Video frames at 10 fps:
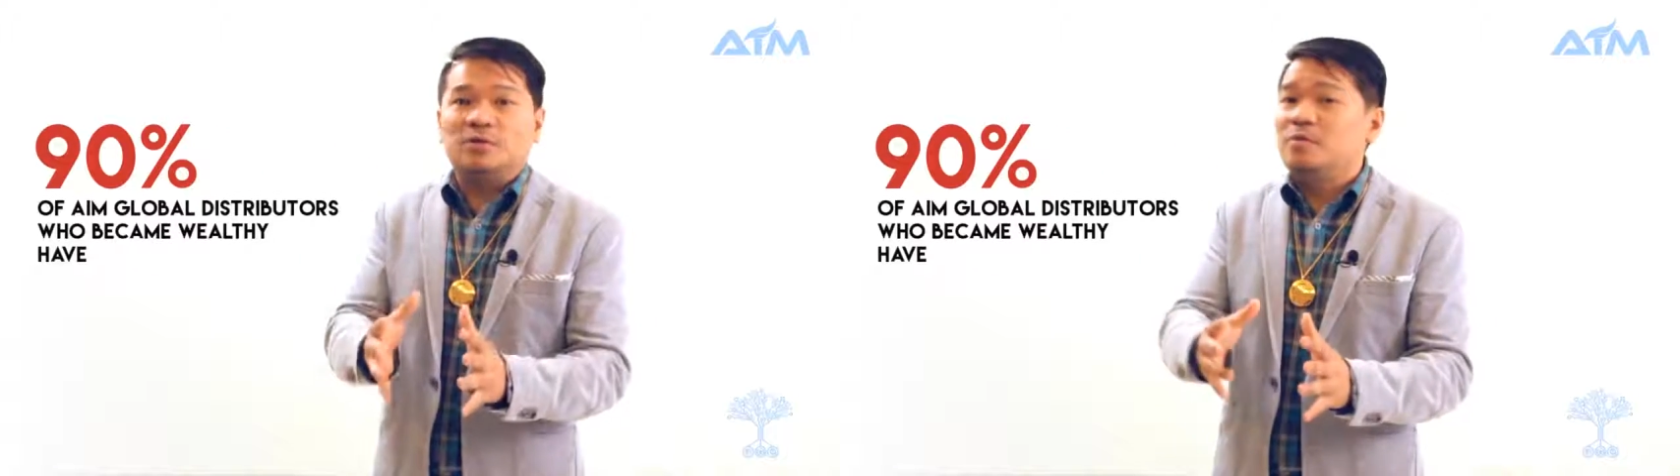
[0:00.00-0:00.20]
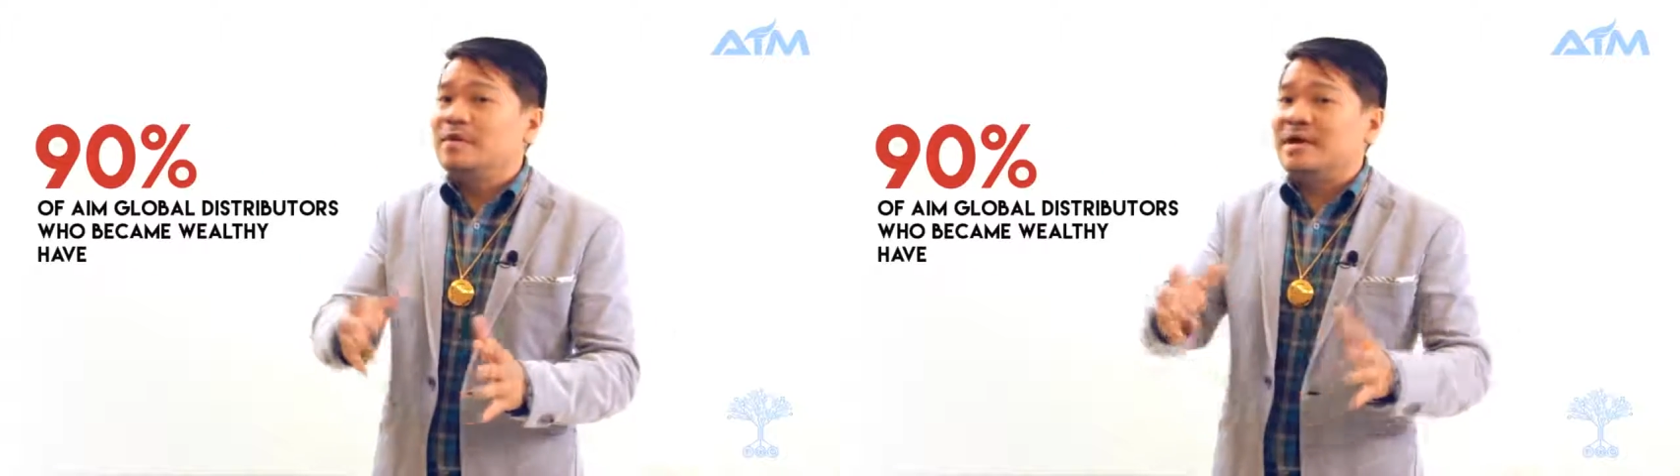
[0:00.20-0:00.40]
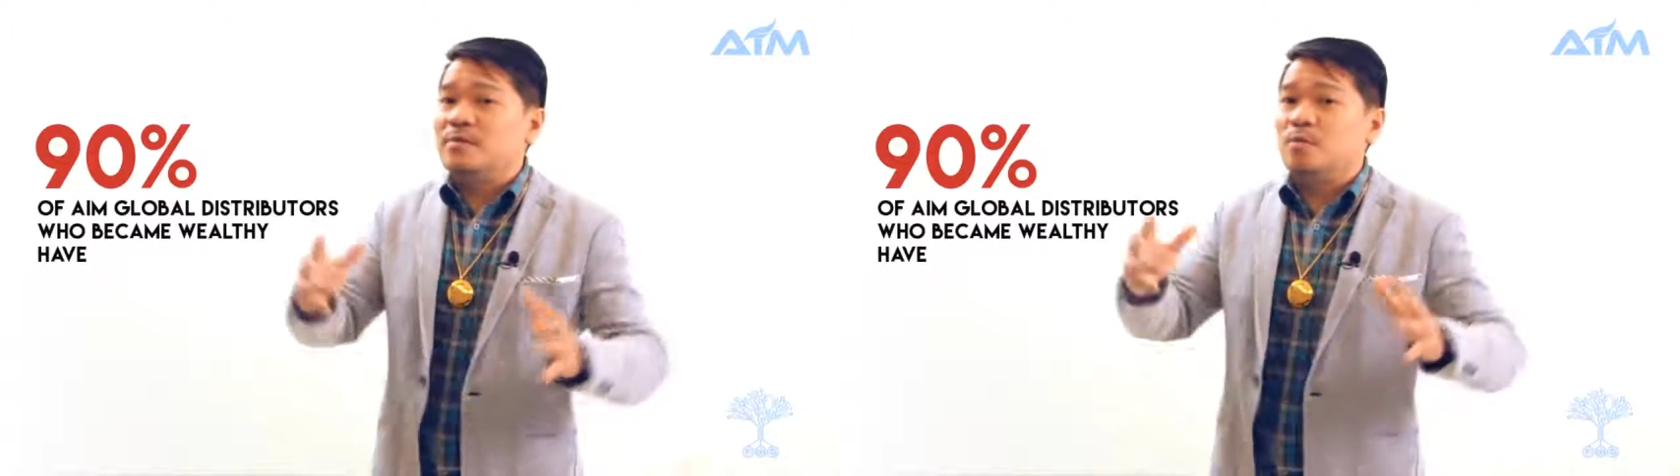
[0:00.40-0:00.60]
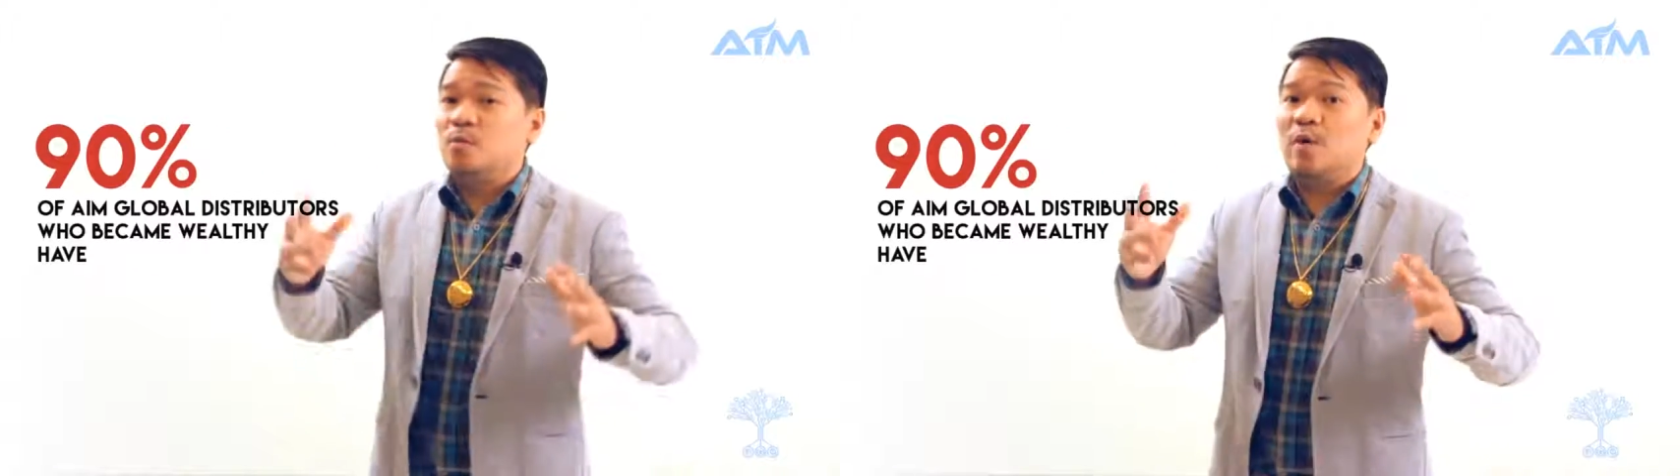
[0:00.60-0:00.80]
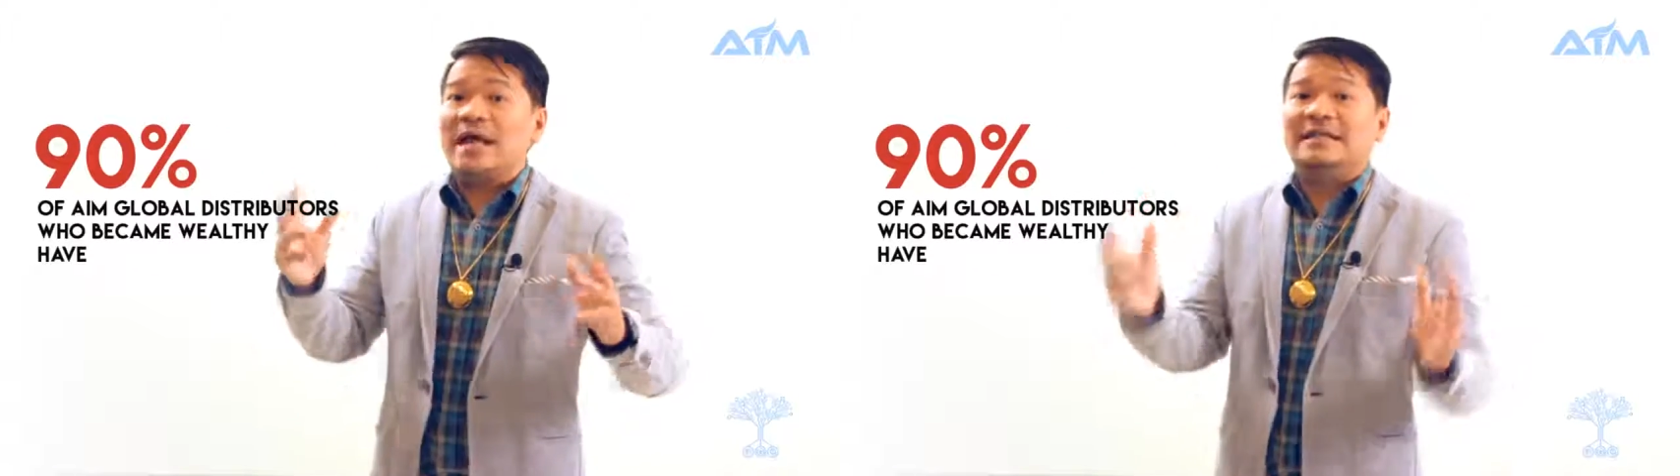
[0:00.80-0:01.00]
who become
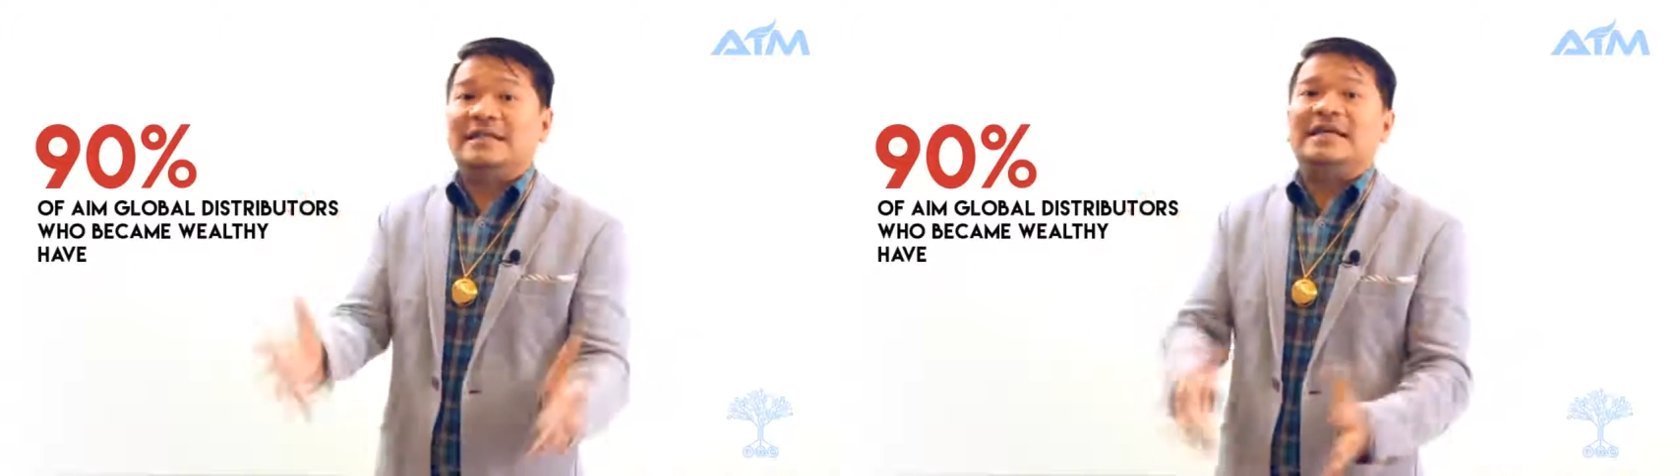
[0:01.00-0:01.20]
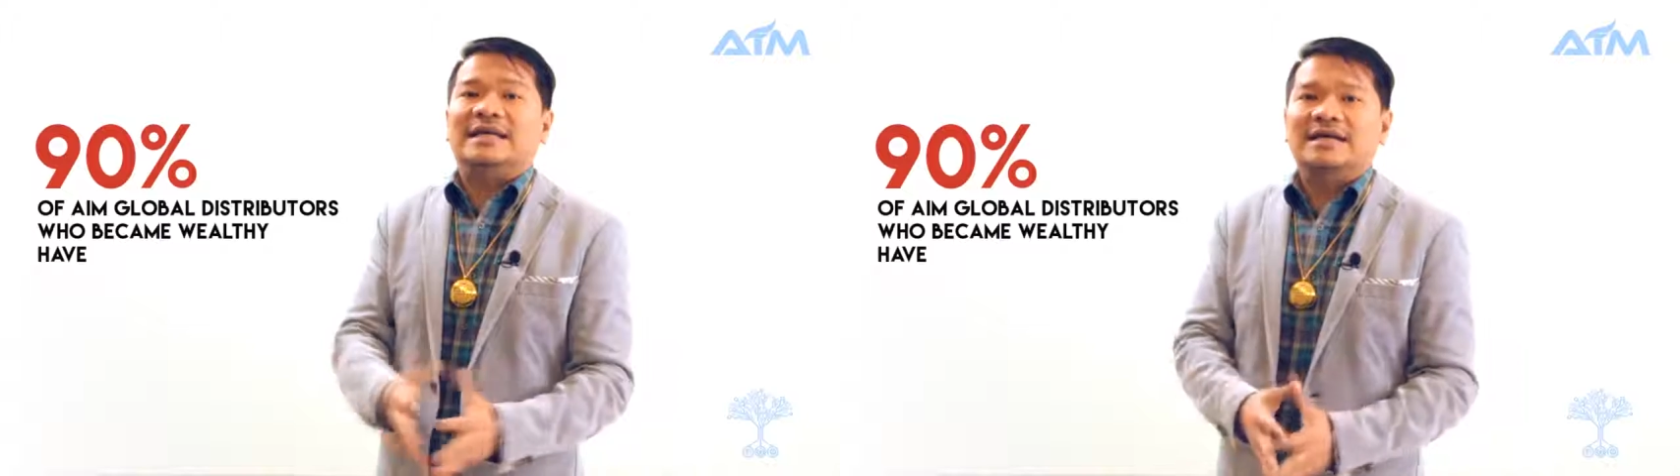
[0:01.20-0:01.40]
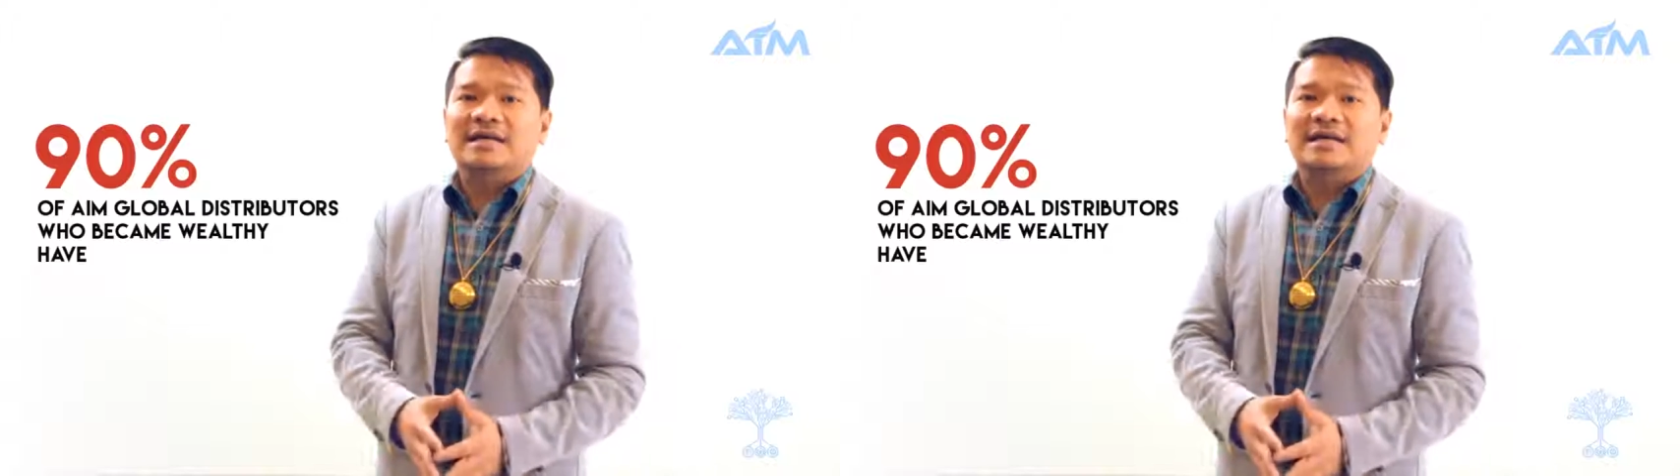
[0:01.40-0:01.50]
wealthy